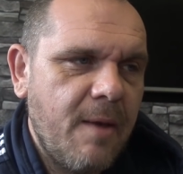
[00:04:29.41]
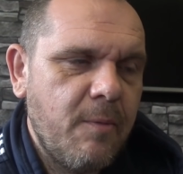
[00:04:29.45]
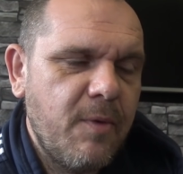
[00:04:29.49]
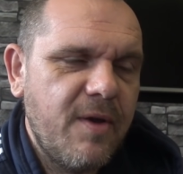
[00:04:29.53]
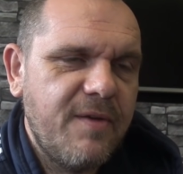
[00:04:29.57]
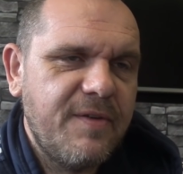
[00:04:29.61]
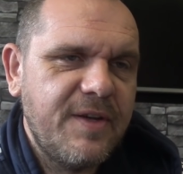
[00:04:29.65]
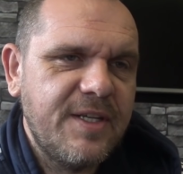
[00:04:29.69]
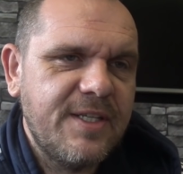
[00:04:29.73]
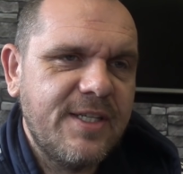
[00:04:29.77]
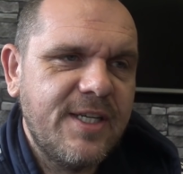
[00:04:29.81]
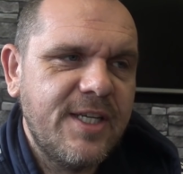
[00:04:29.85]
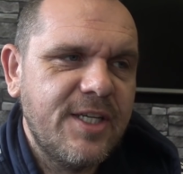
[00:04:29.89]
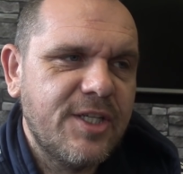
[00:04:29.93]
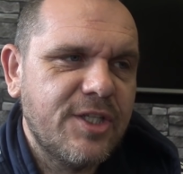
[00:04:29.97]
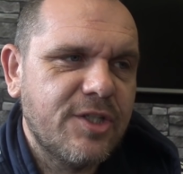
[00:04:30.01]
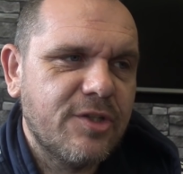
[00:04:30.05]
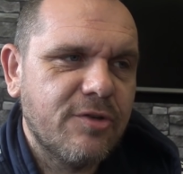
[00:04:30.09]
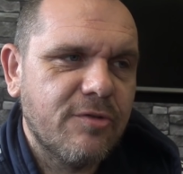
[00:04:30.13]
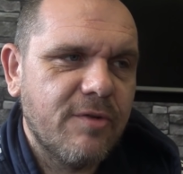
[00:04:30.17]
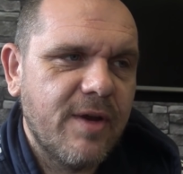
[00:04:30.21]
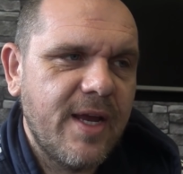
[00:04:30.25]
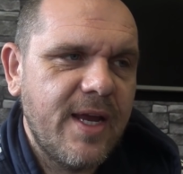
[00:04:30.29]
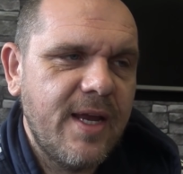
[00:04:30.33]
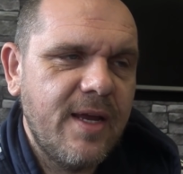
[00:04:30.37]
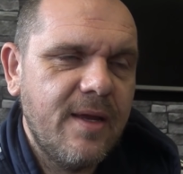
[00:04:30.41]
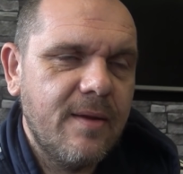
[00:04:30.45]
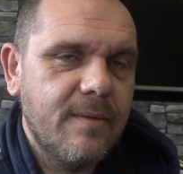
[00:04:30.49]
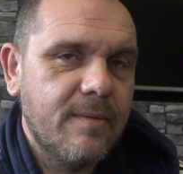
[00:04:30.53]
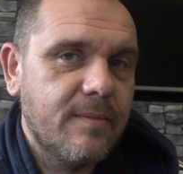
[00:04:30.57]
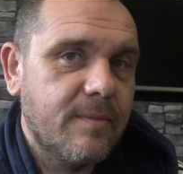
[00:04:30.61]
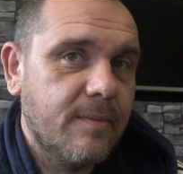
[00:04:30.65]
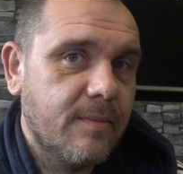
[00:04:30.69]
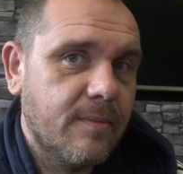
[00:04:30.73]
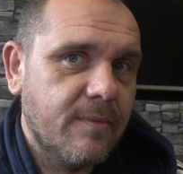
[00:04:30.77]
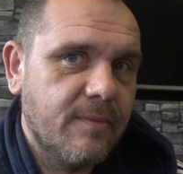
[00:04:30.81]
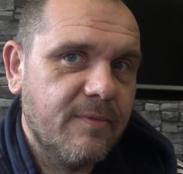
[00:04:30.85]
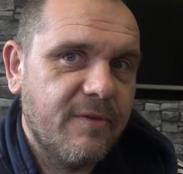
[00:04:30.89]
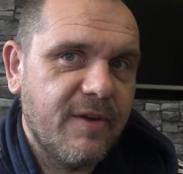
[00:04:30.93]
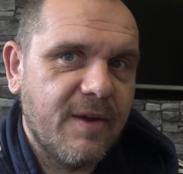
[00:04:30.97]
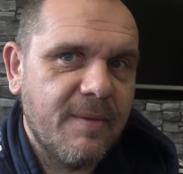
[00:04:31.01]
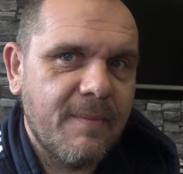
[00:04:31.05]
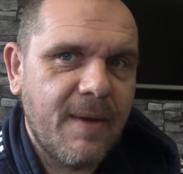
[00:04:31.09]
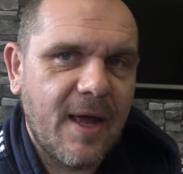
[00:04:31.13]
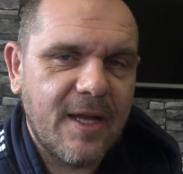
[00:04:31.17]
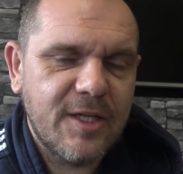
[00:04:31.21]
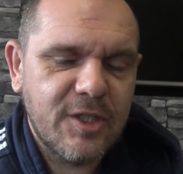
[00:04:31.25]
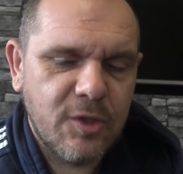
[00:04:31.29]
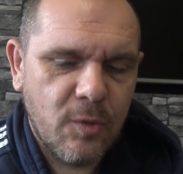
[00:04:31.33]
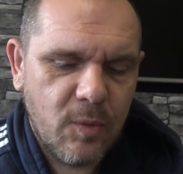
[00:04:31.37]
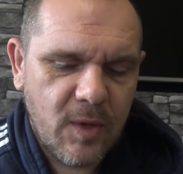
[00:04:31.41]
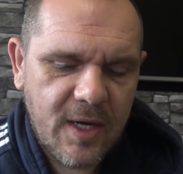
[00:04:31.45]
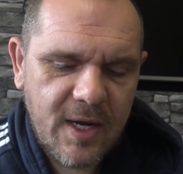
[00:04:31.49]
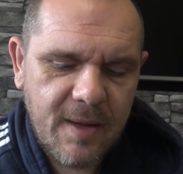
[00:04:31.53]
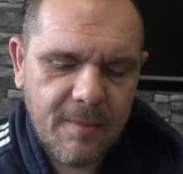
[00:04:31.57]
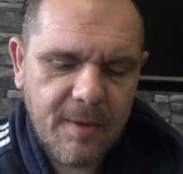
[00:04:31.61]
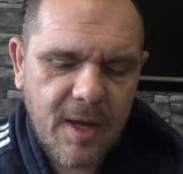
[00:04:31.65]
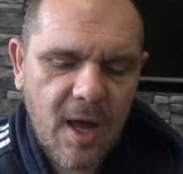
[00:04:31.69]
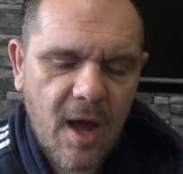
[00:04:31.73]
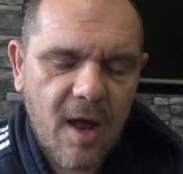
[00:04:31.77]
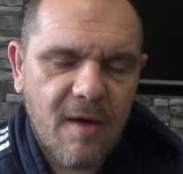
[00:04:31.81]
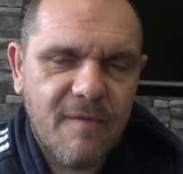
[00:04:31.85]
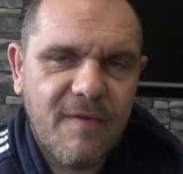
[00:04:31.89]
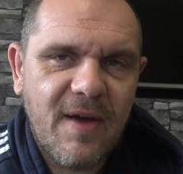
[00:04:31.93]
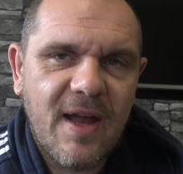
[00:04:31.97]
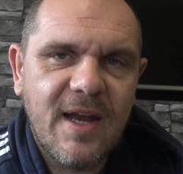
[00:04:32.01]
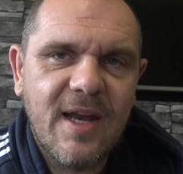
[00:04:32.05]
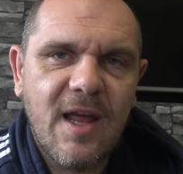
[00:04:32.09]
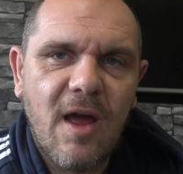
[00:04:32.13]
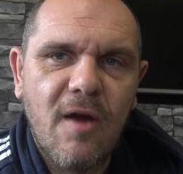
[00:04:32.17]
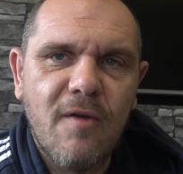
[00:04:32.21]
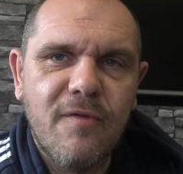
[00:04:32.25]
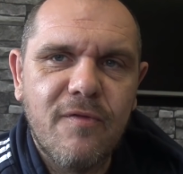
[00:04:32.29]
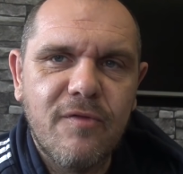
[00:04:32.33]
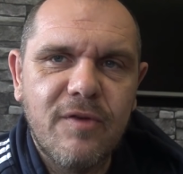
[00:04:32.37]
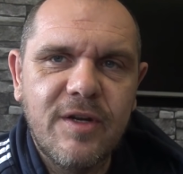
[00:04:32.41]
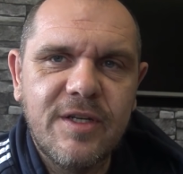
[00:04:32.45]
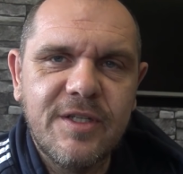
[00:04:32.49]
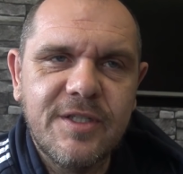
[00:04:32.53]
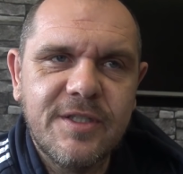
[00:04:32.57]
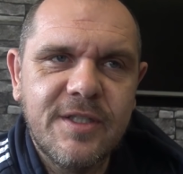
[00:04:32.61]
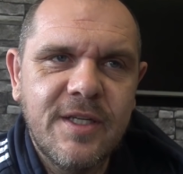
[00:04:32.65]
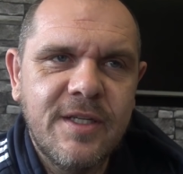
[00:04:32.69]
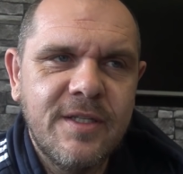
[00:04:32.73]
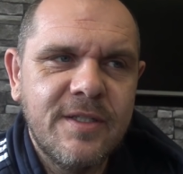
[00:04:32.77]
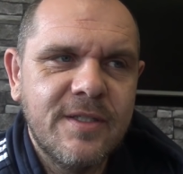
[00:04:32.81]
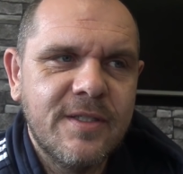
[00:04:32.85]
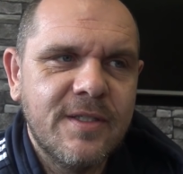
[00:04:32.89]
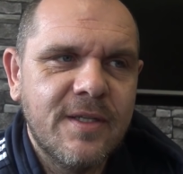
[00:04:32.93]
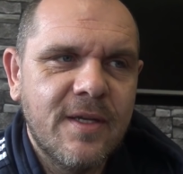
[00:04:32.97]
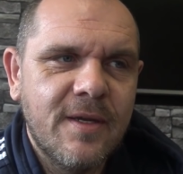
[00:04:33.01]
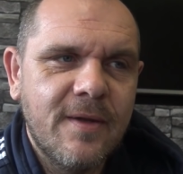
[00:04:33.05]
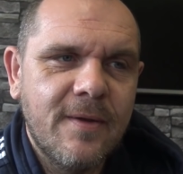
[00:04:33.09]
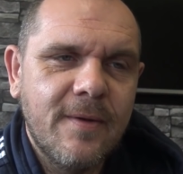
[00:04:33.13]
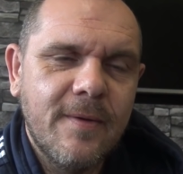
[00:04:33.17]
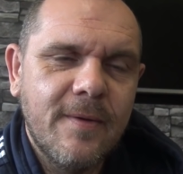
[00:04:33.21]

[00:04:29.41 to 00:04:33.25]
And with his history, think back to William Carvalho, for instance,